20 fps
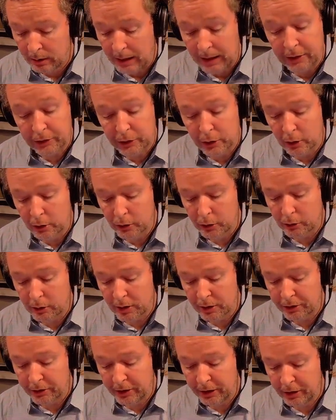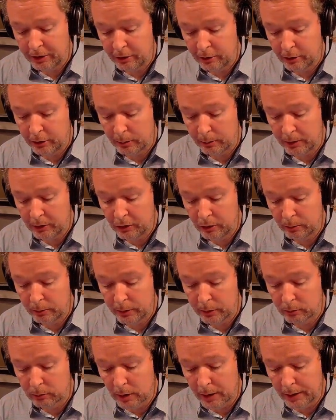as contrasted to a
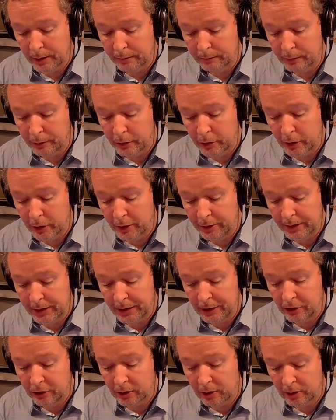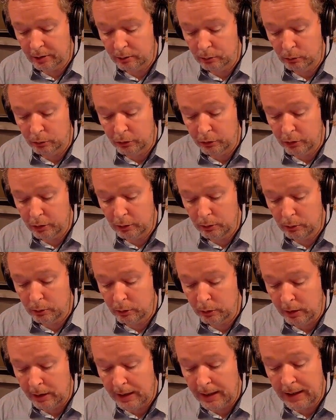Jewish right of return that entitles
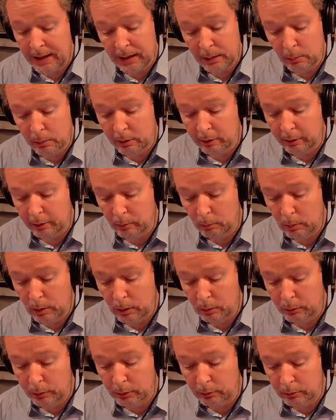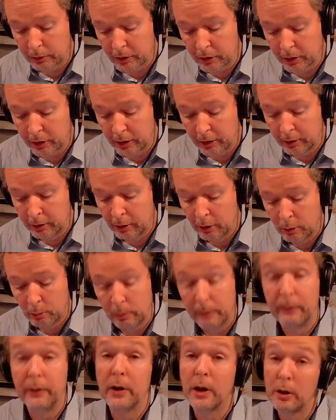Jews anywhere in the world to return
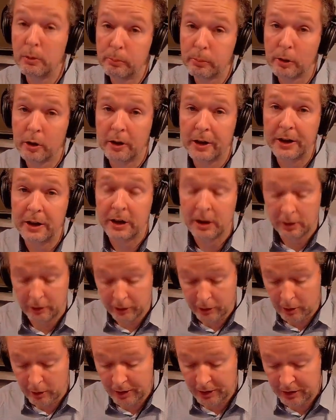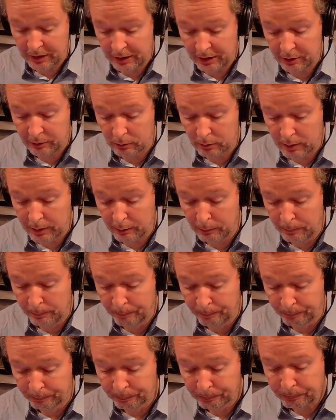with no prior tie to Israel,
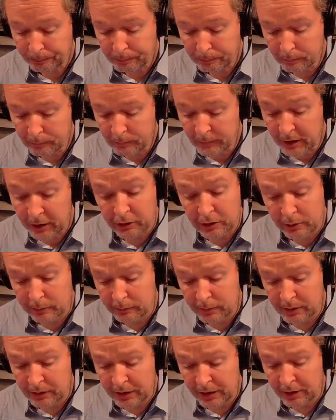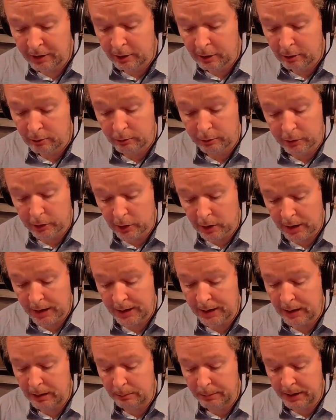to visit,
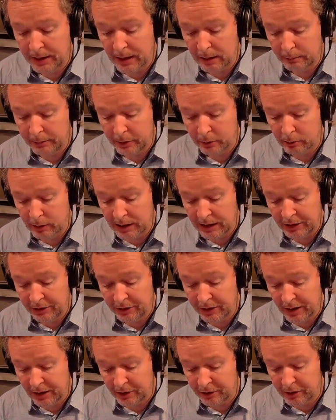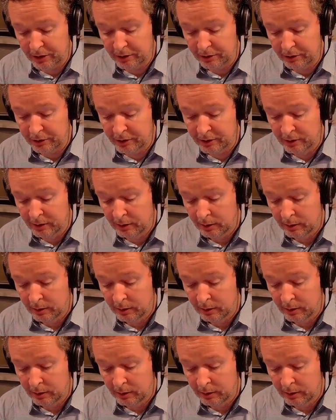reside and become Israeli citizens.